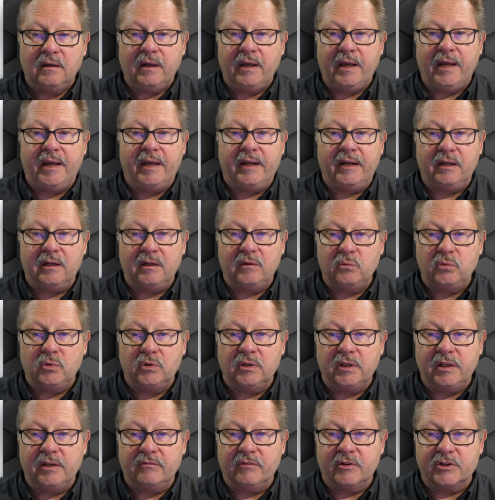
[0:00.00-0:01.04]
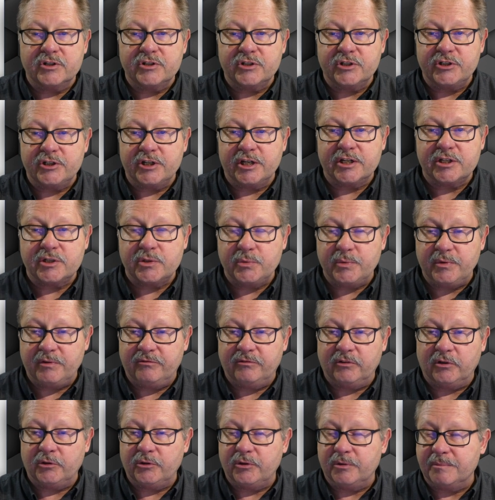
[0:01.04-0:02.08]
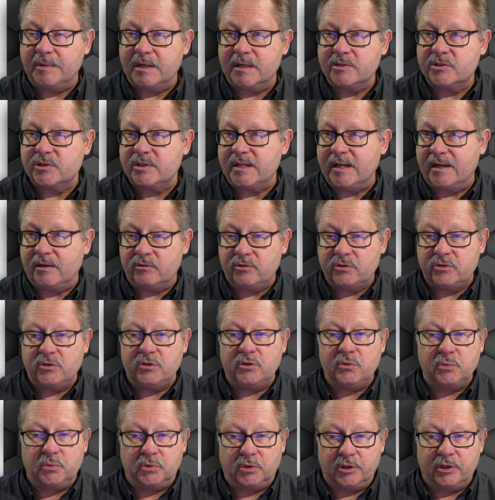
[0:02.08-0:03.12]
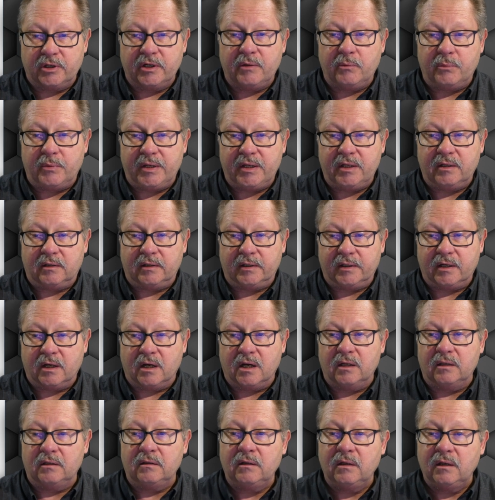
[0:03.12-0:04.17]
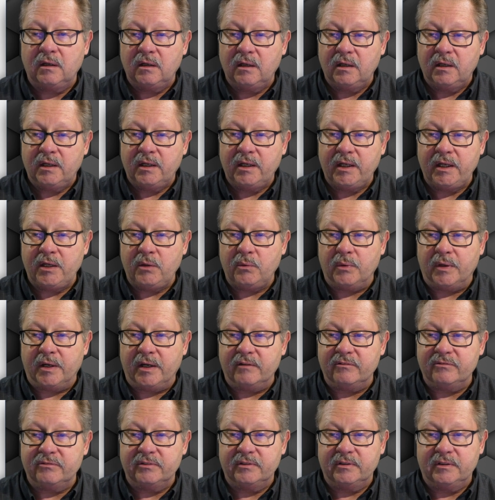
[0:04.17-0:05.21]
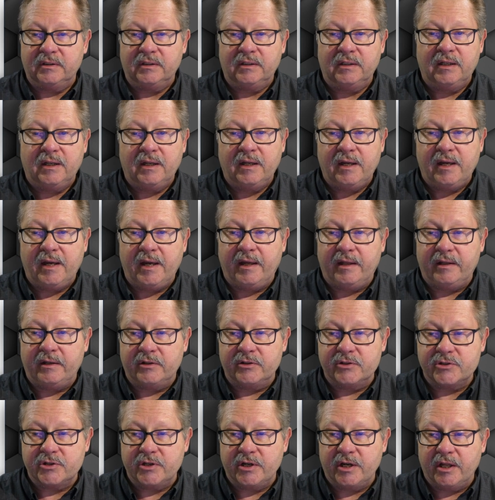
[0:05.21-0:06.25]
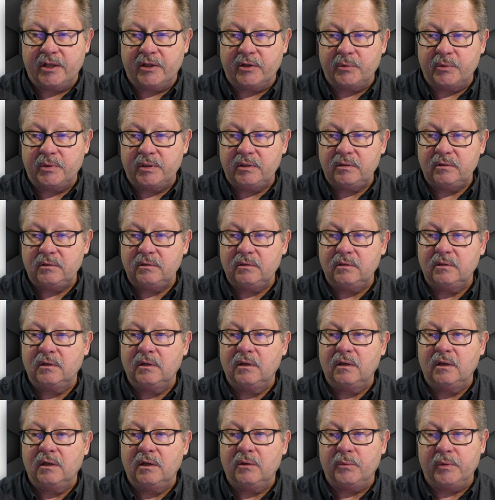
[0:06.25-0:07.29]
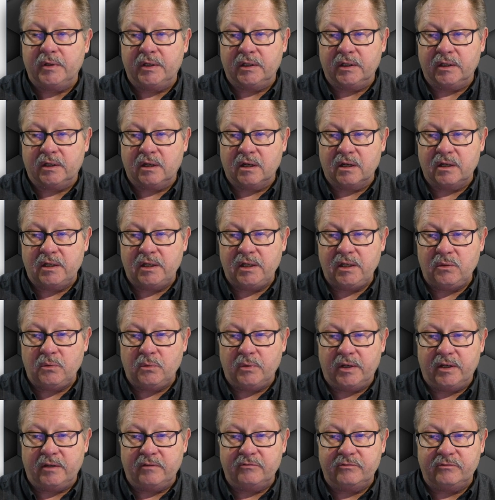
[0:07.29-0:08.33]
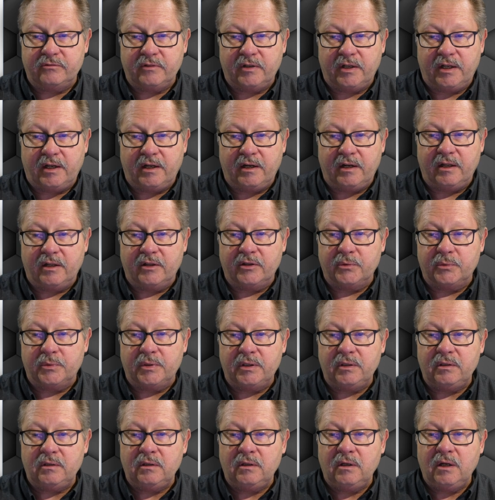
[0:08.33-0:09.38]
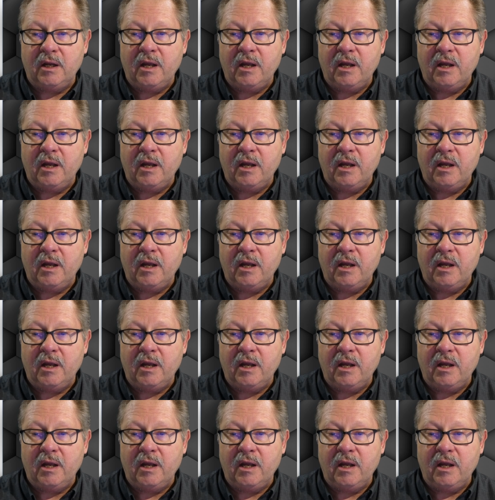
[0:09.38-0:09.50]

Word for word: and it will give our suggestion. We float the mouse down to the word, and we click on heat wave. And here's another one. We click on heat wave, and another one.